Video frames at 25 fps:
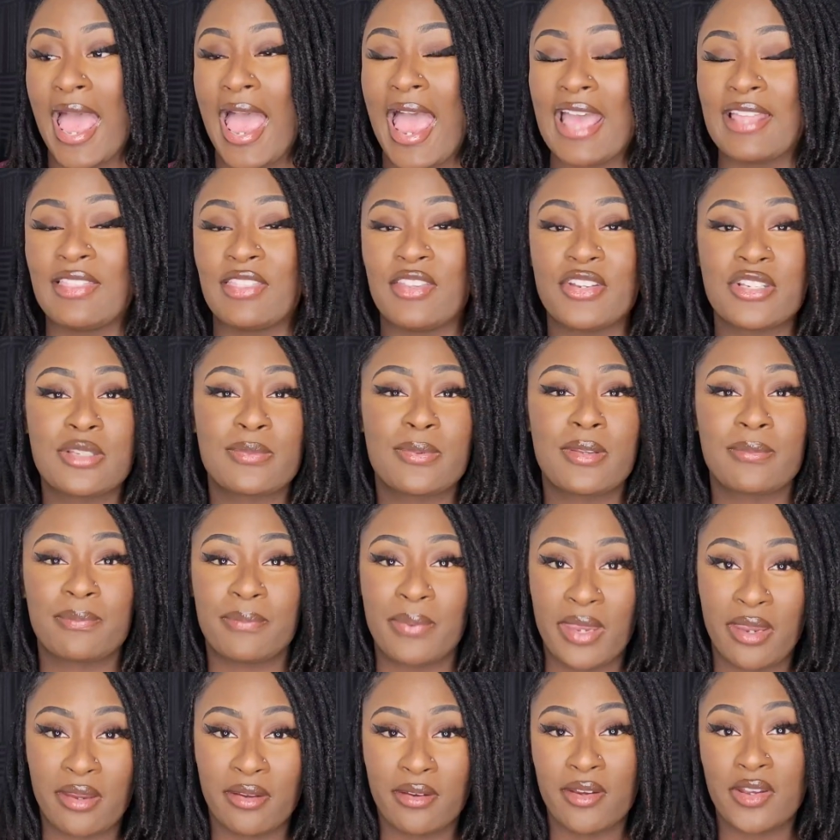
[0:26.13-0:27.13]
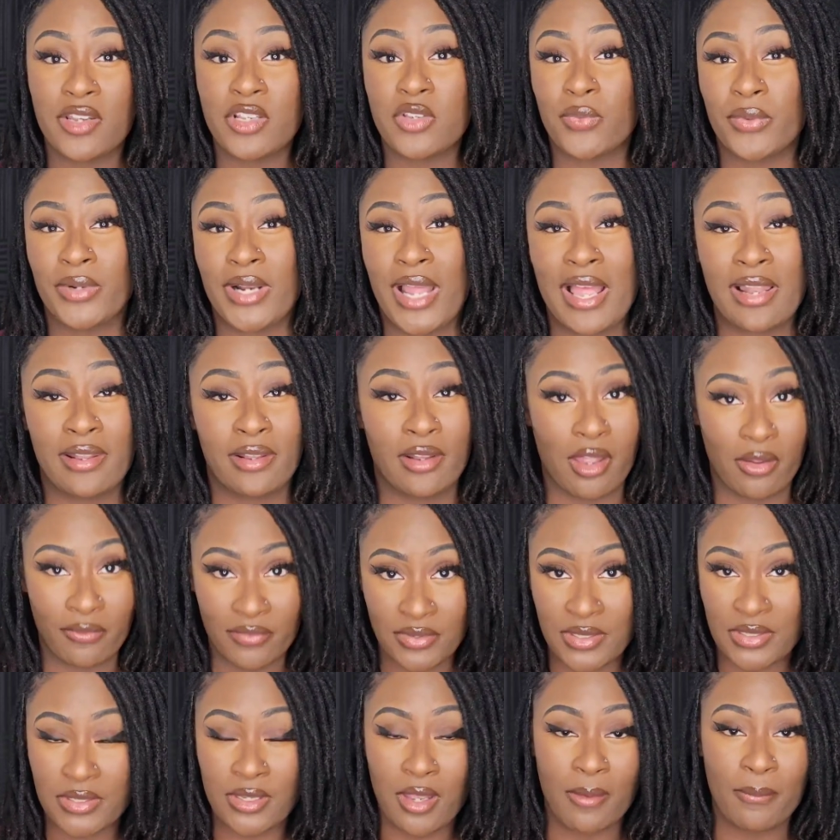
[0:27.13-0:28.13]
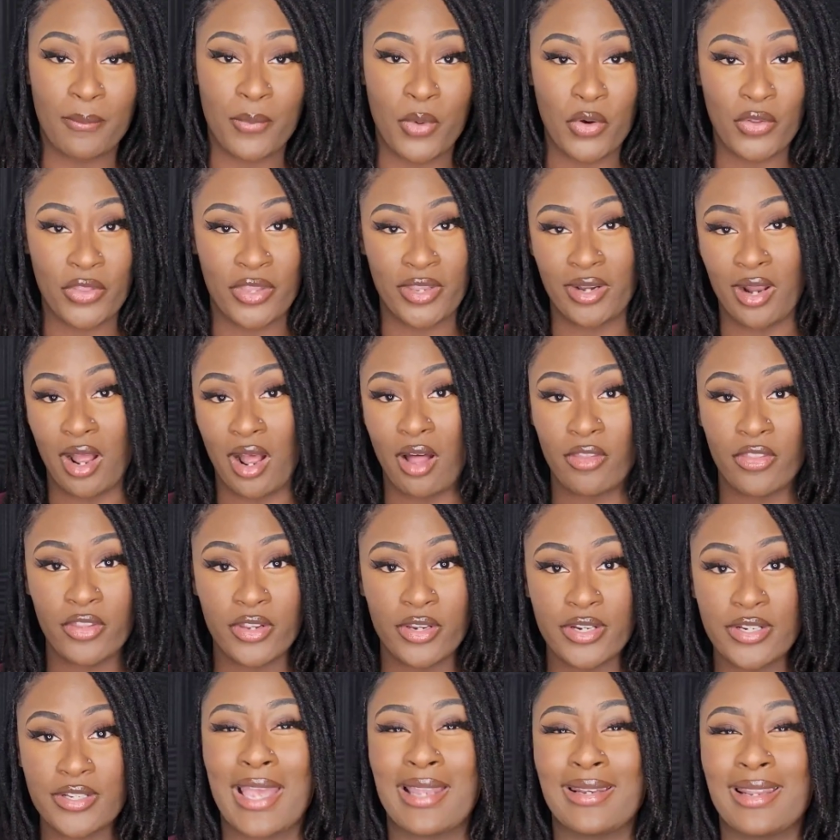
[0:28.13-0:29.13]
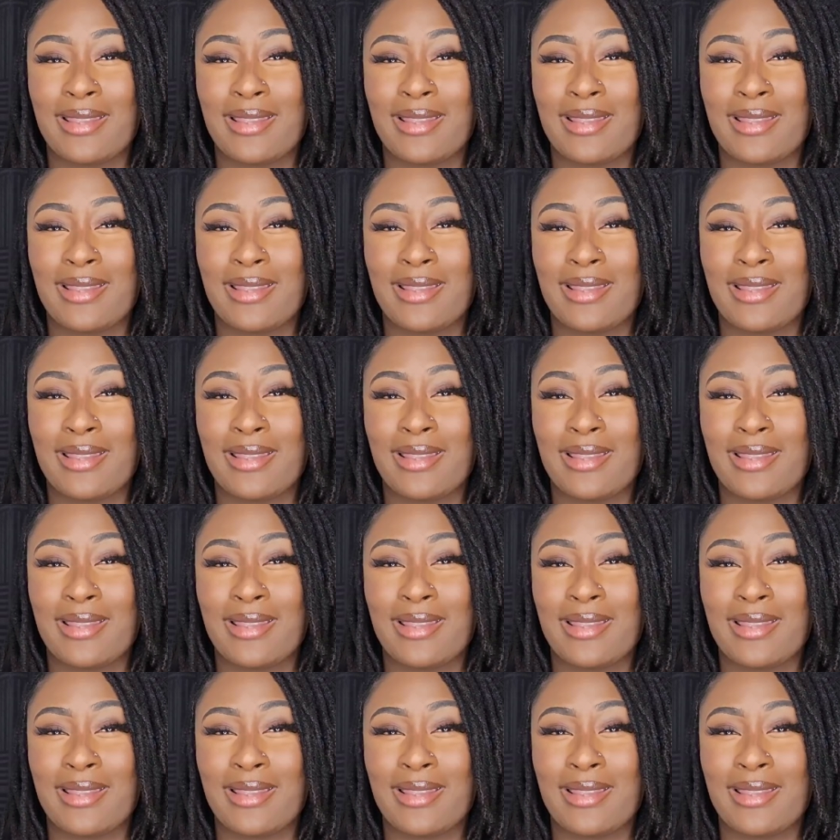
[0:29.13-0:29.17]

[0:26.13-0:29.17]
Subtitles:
And there's been periods when I love some more than others,